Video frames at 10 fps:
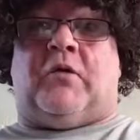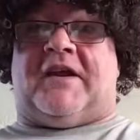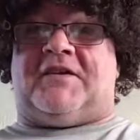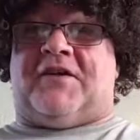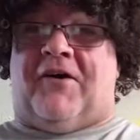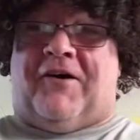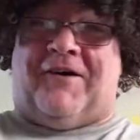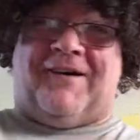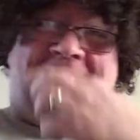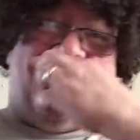week's
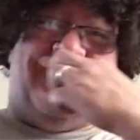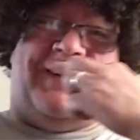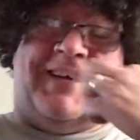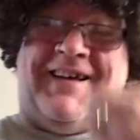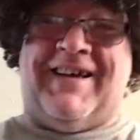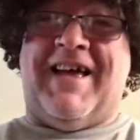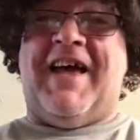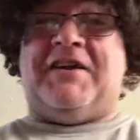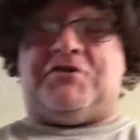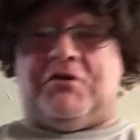hot.
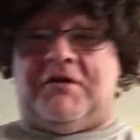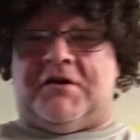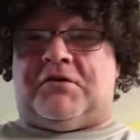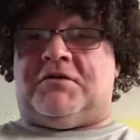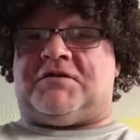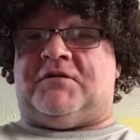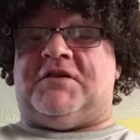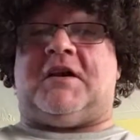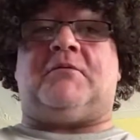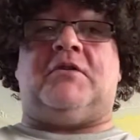During the course of
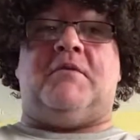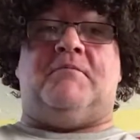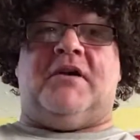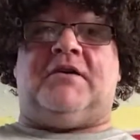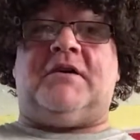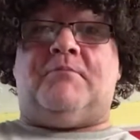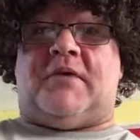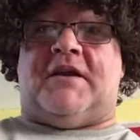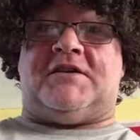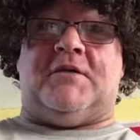this, I'm going to be building and
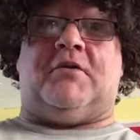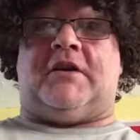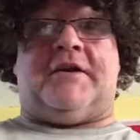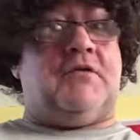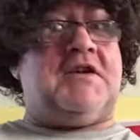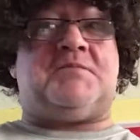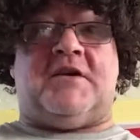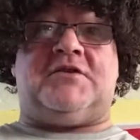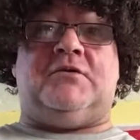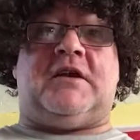painting a model. I don't
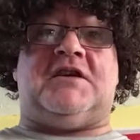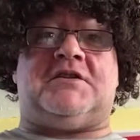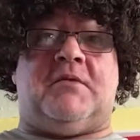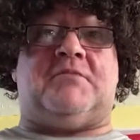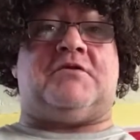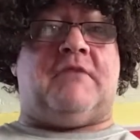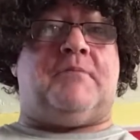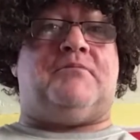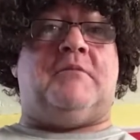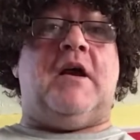expect you guys to be able to
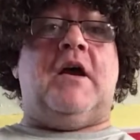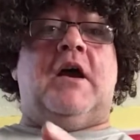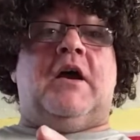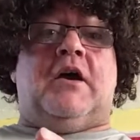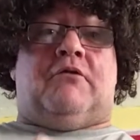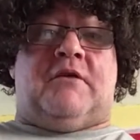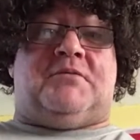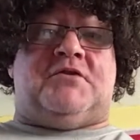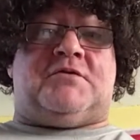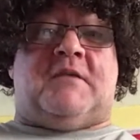
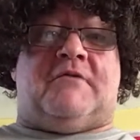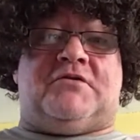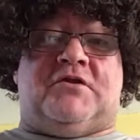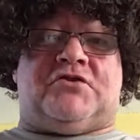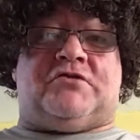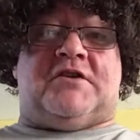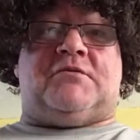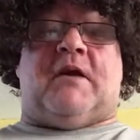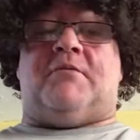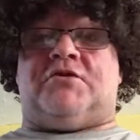reproduce my results straight
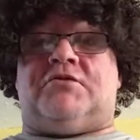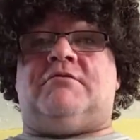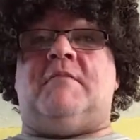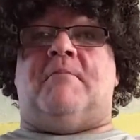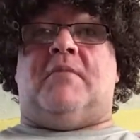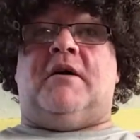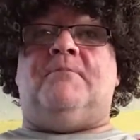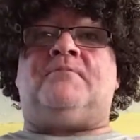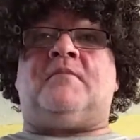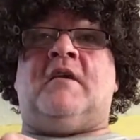away, but just remember,
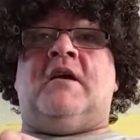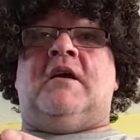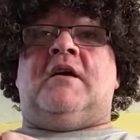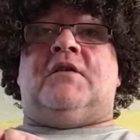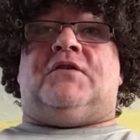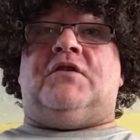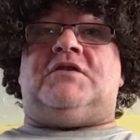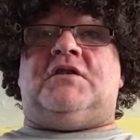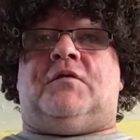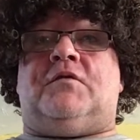
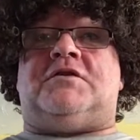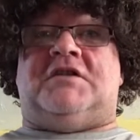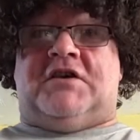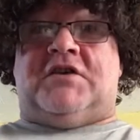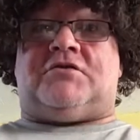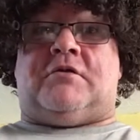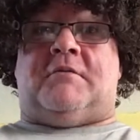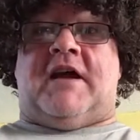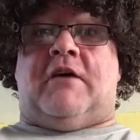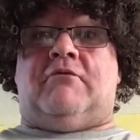30 or 40 years from
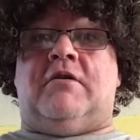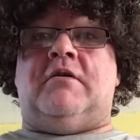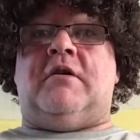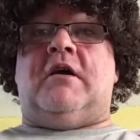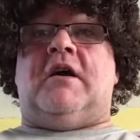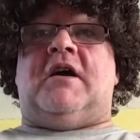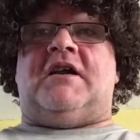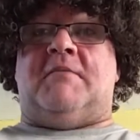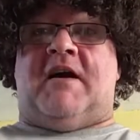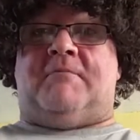now,
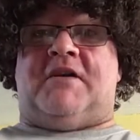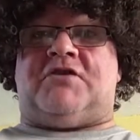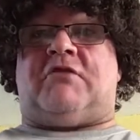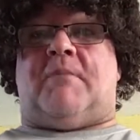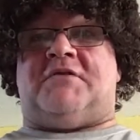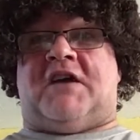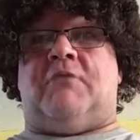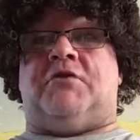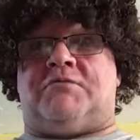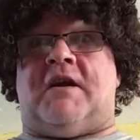you might be as crap as I
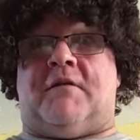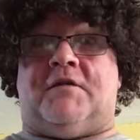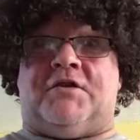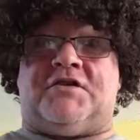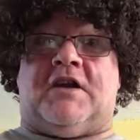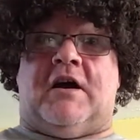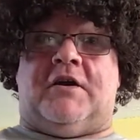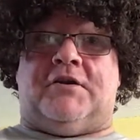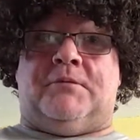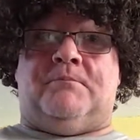was when I first started.